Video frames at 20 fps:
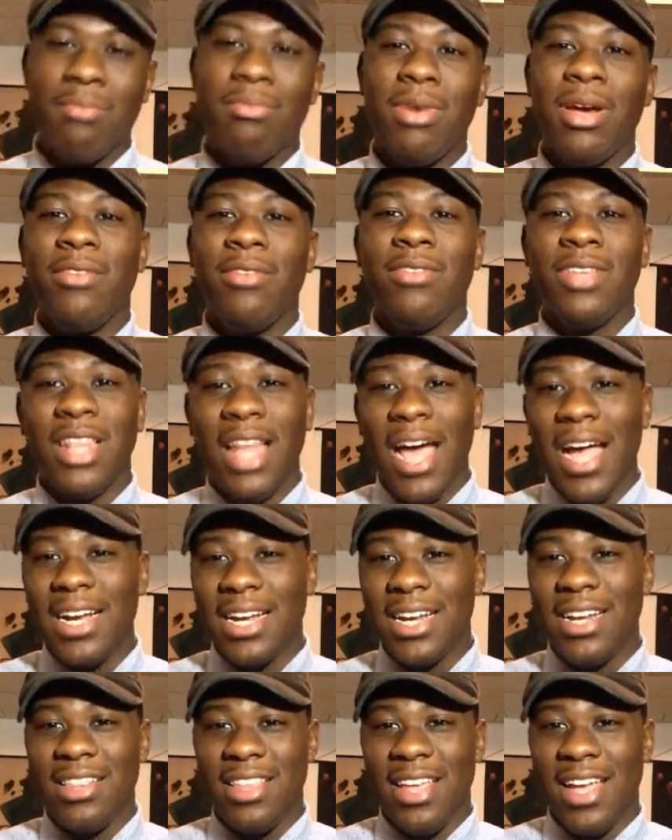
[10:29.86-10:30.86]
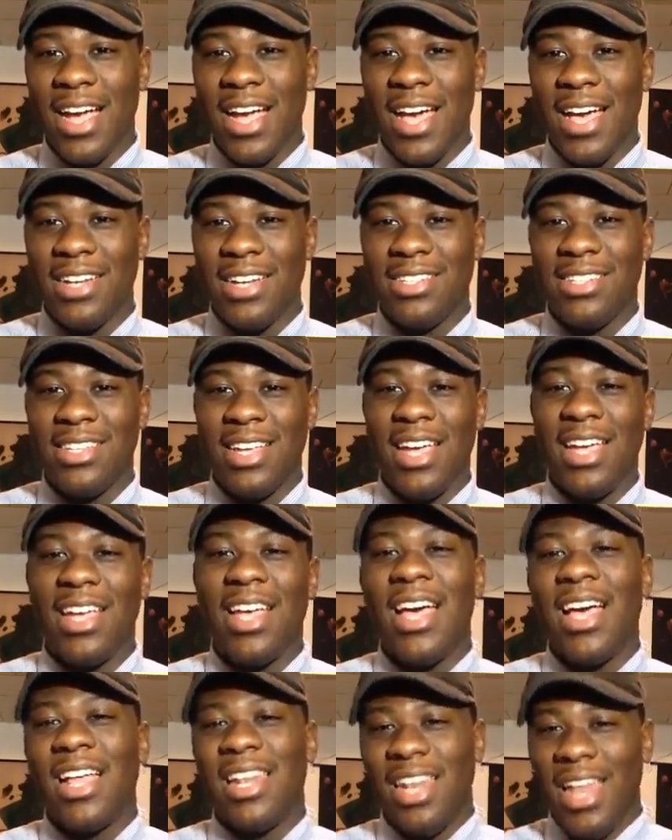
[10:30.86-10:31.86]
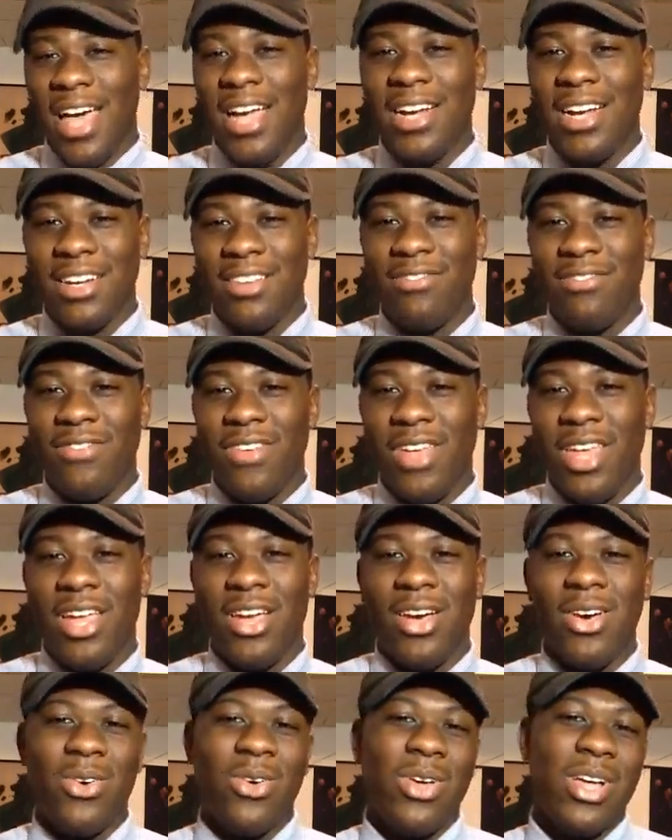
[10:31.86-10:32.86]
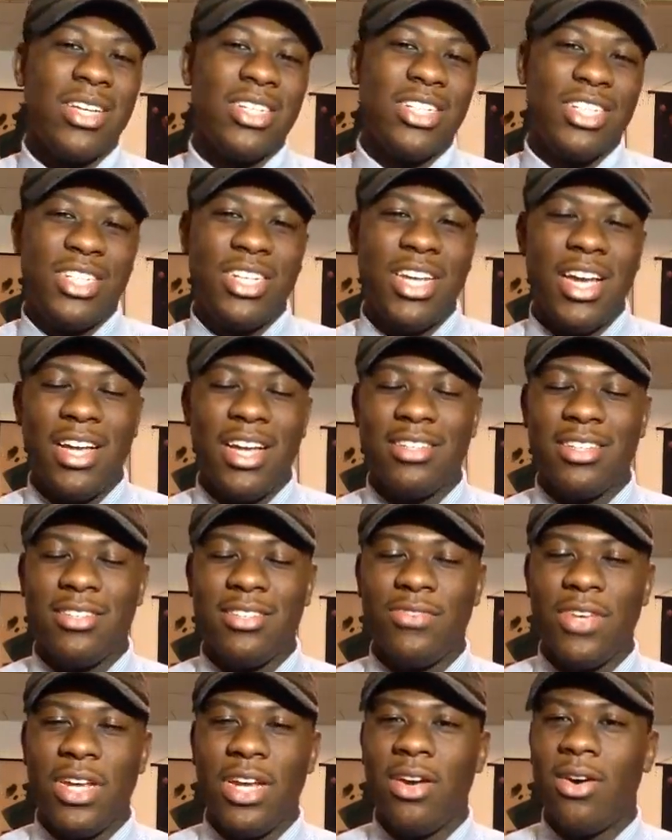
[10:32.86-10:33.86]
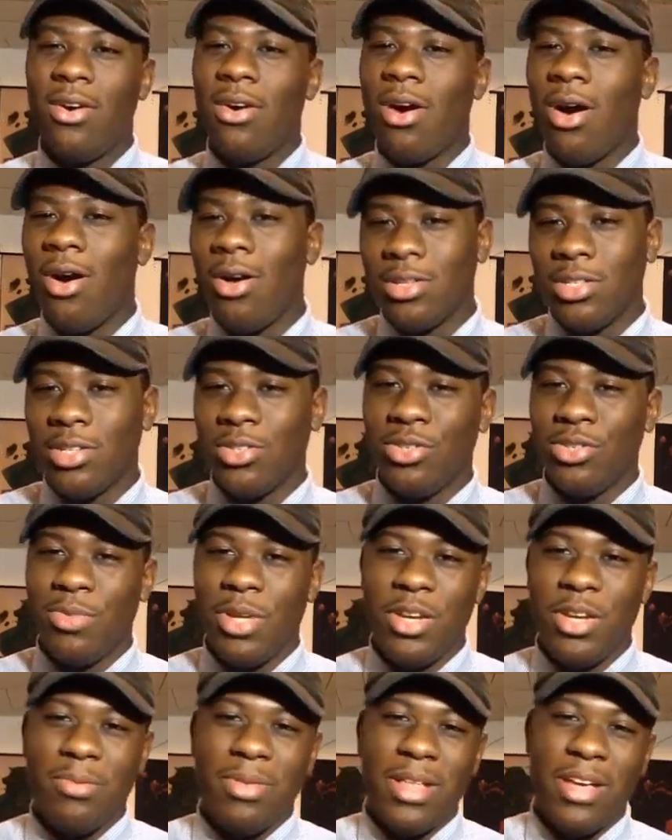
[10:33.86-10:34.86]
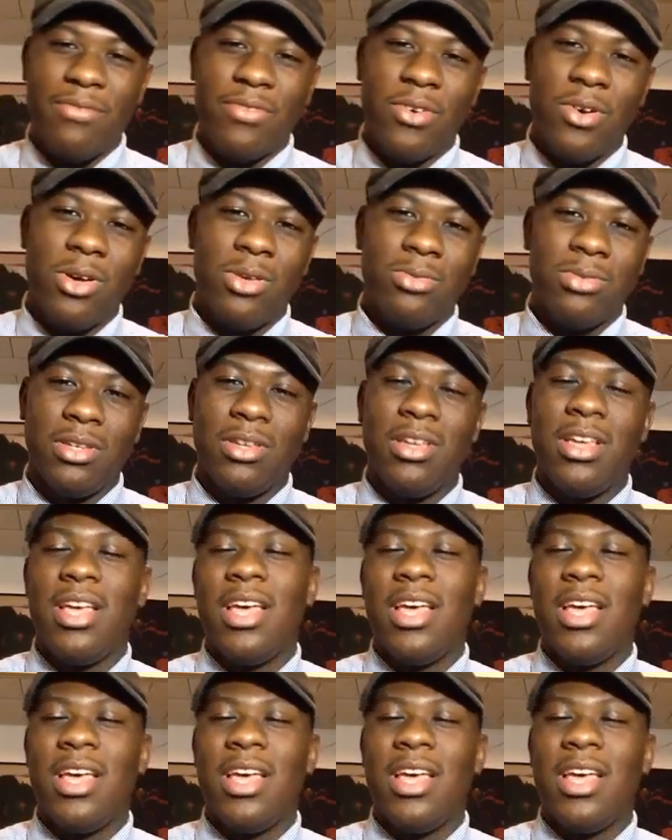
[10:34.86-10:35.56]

But if you liked anything I had to say, like this video, share this video on all social media platforms,